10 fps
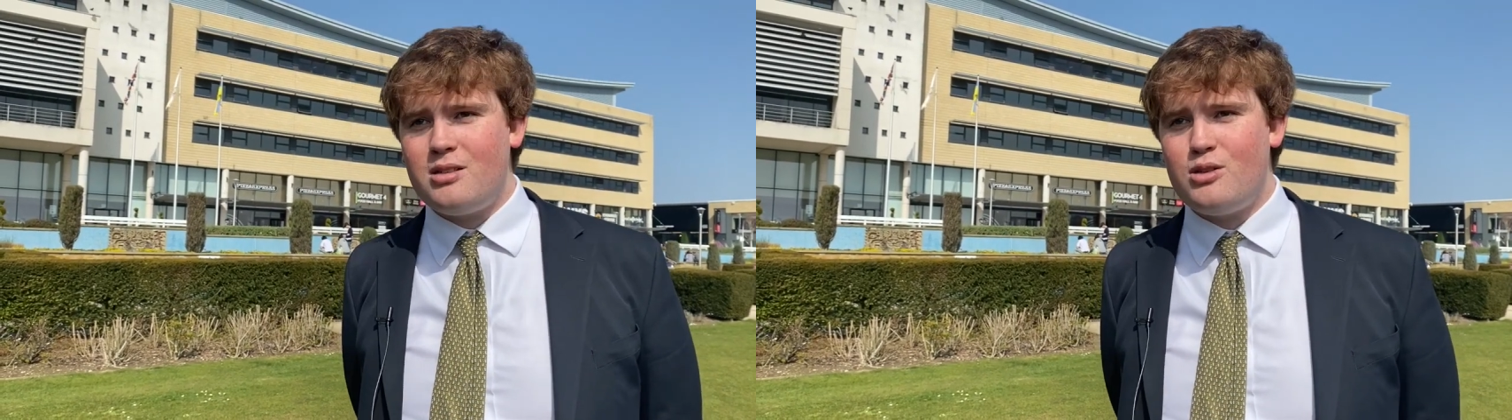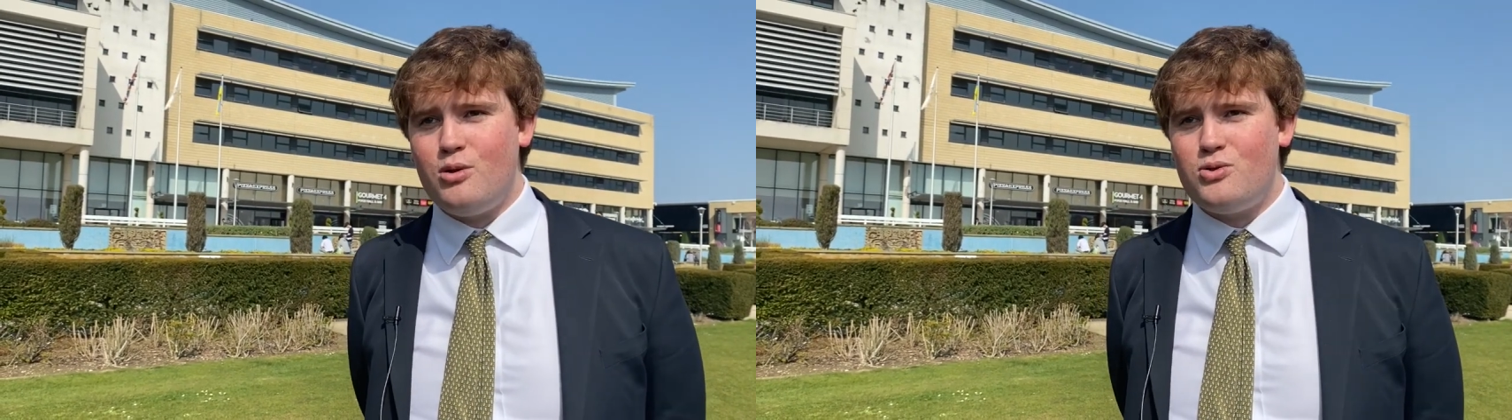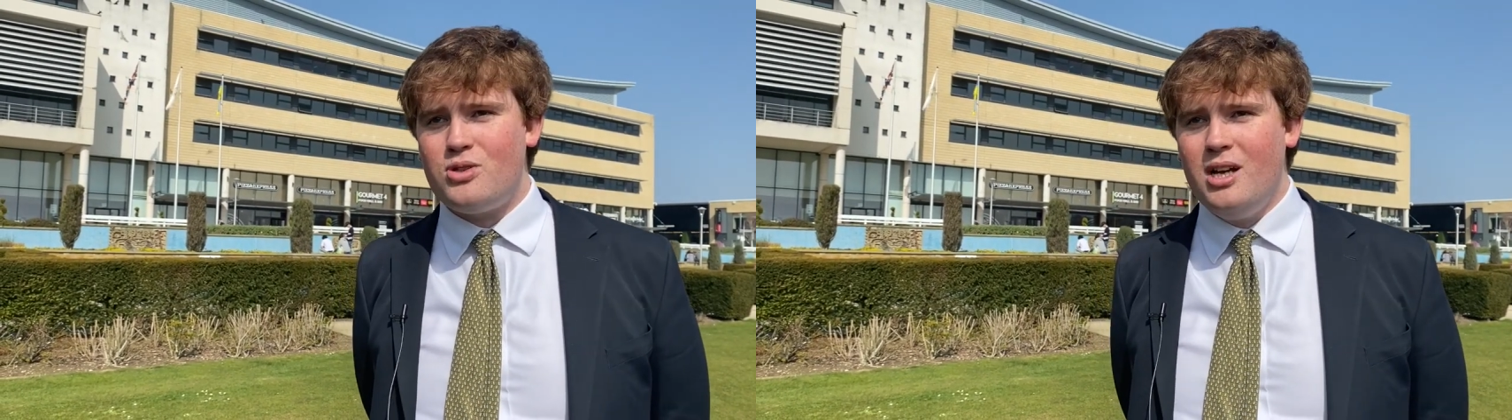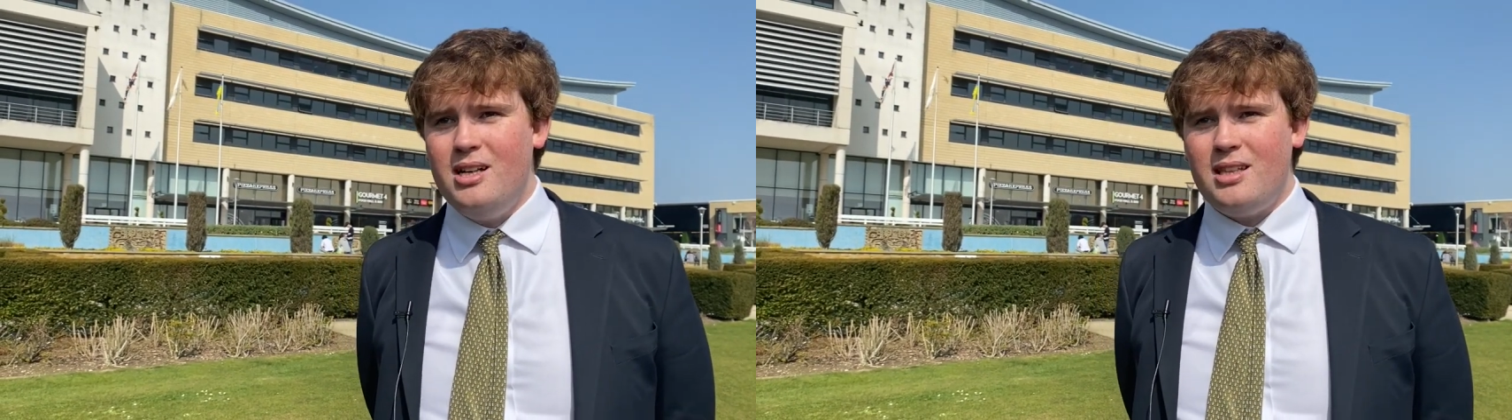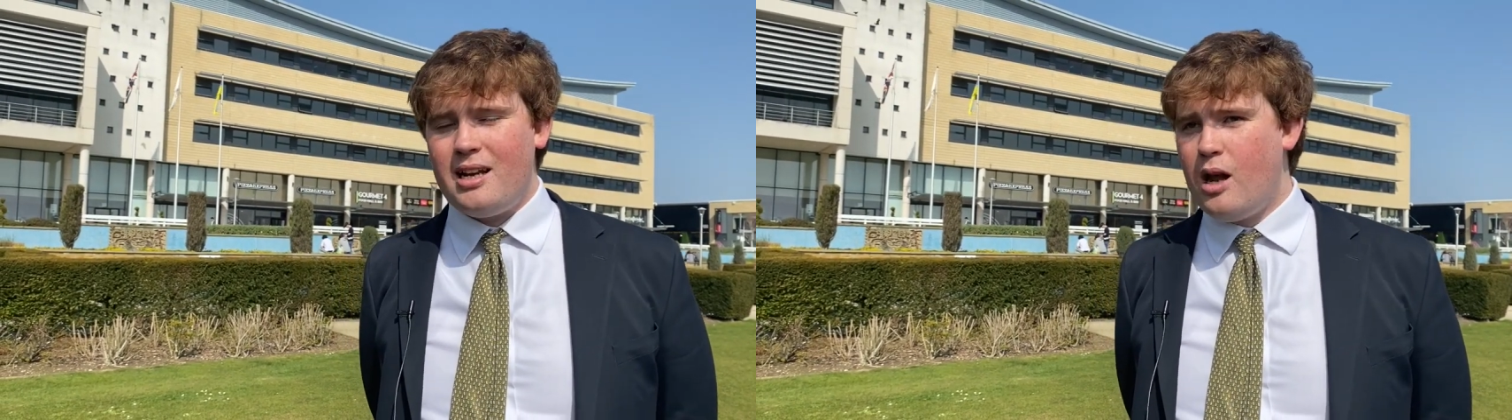excuse.
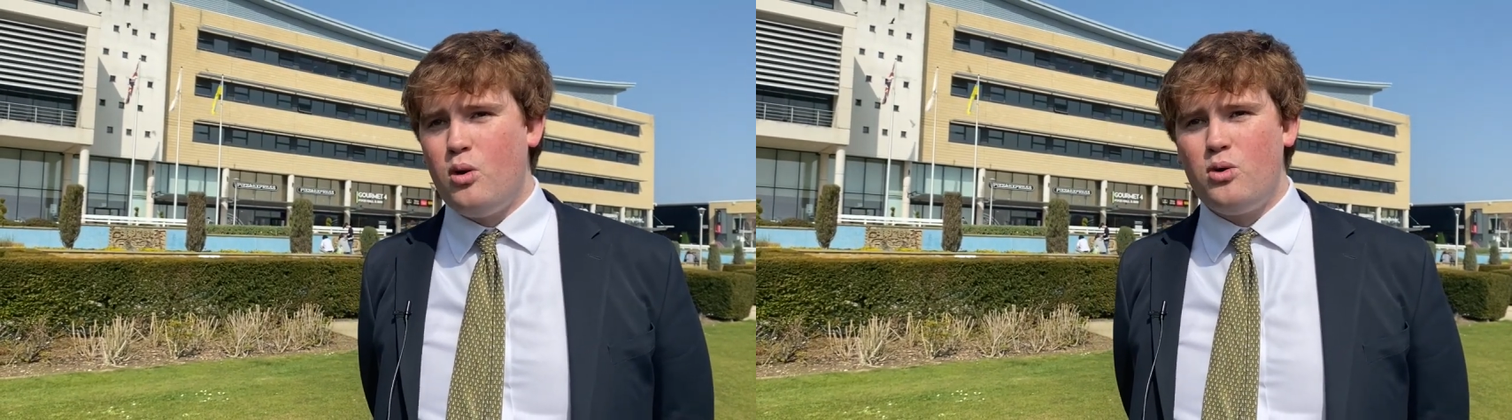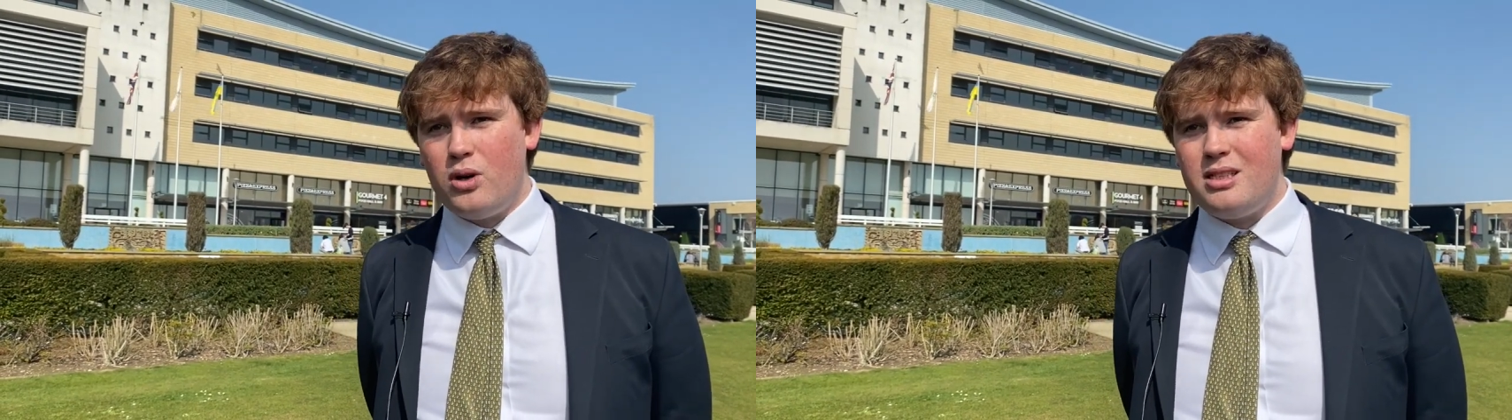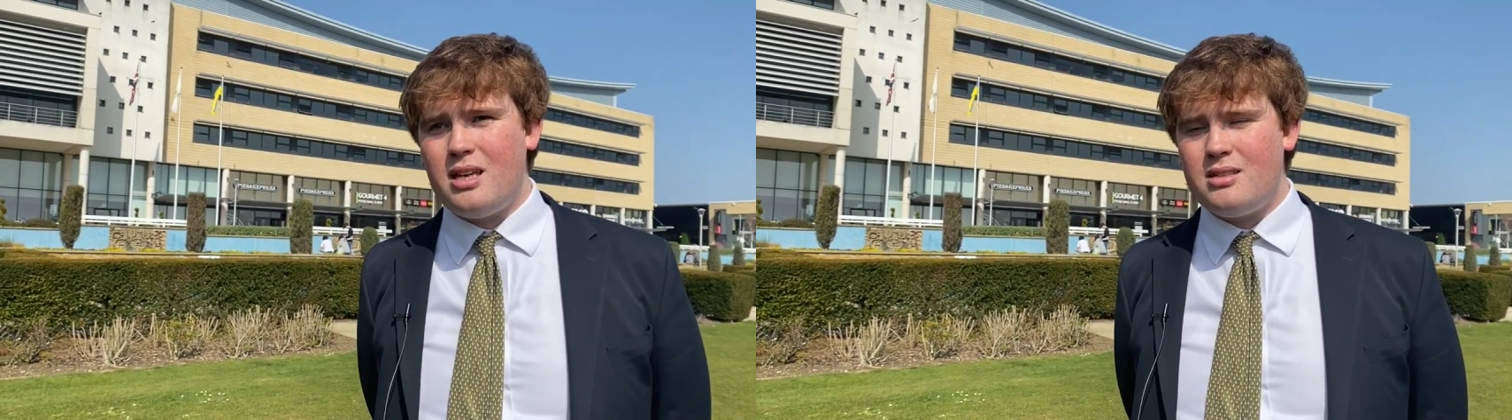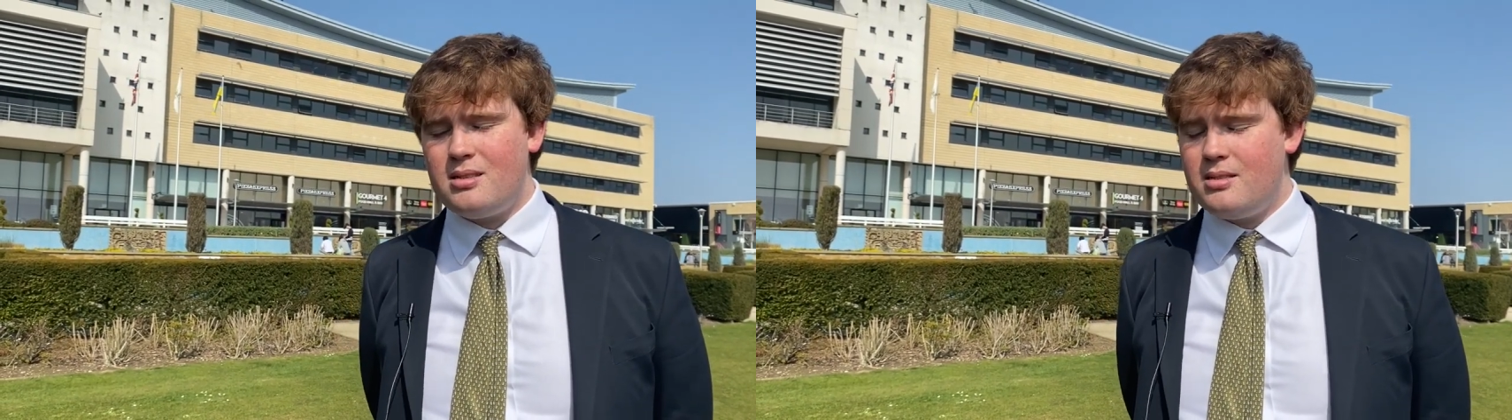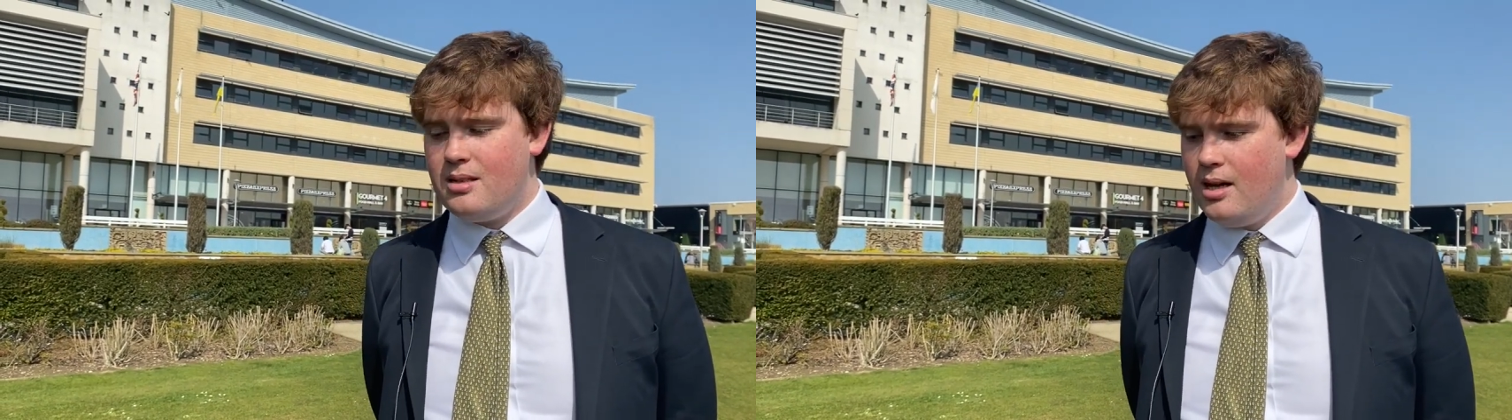That no longer
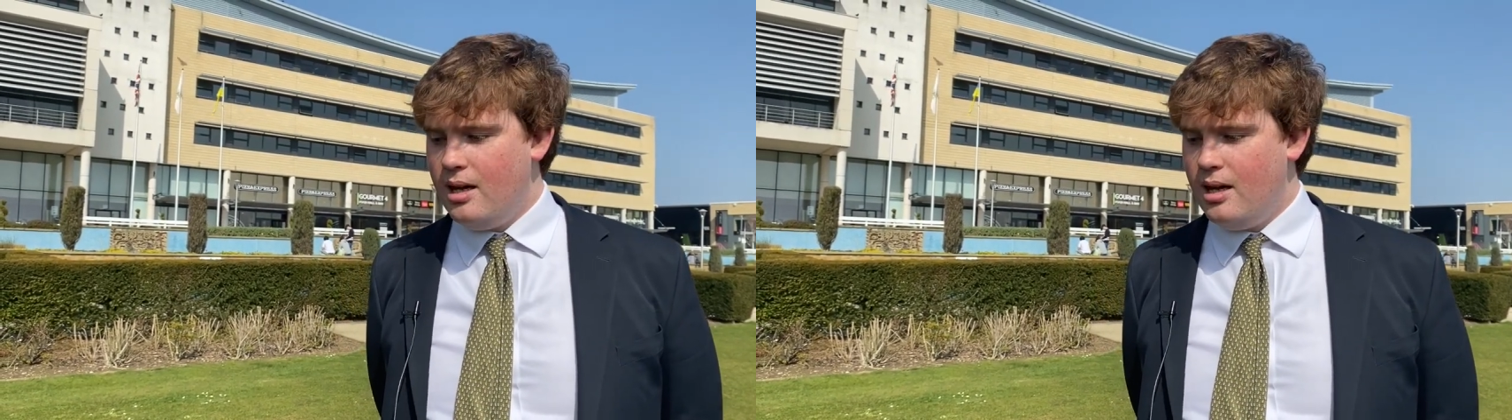exists.